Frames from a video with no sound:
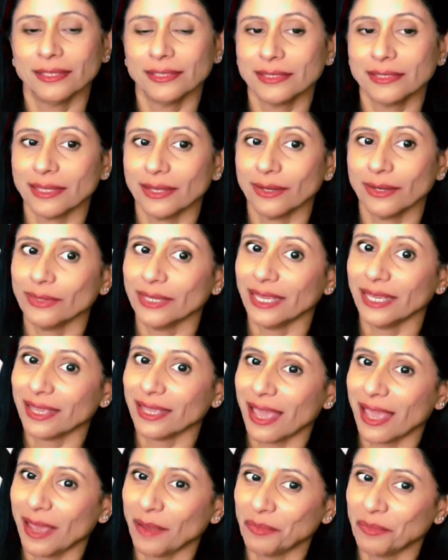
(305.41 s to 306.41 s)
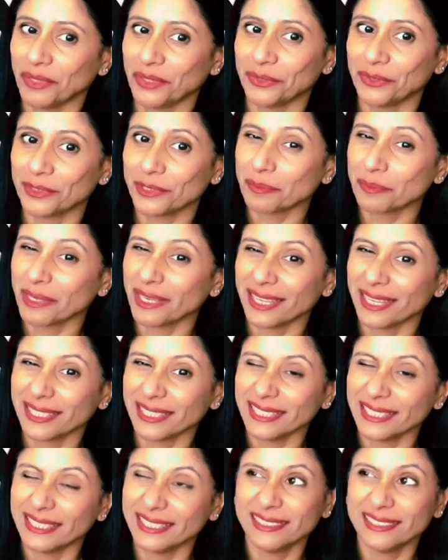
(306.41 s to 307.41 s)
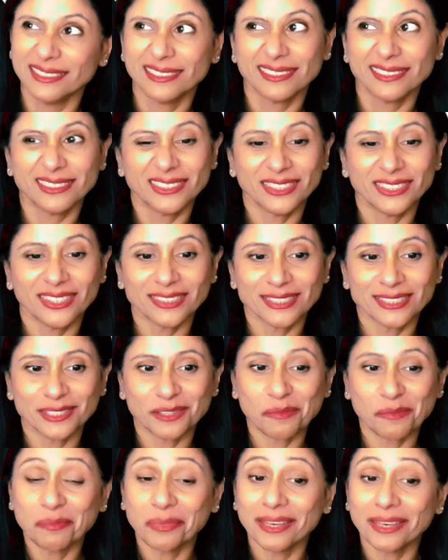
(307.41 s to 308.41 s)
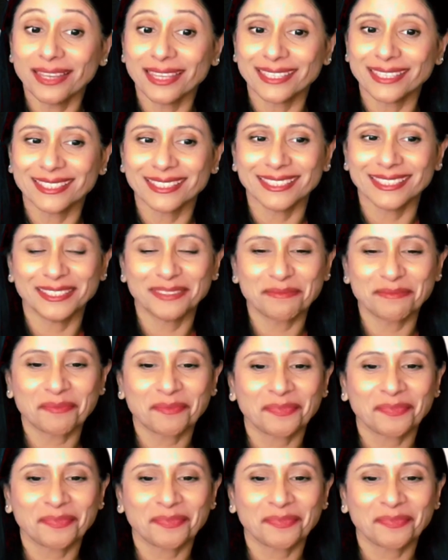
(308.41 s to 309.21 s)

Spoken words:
So it can be used politely or not so politely.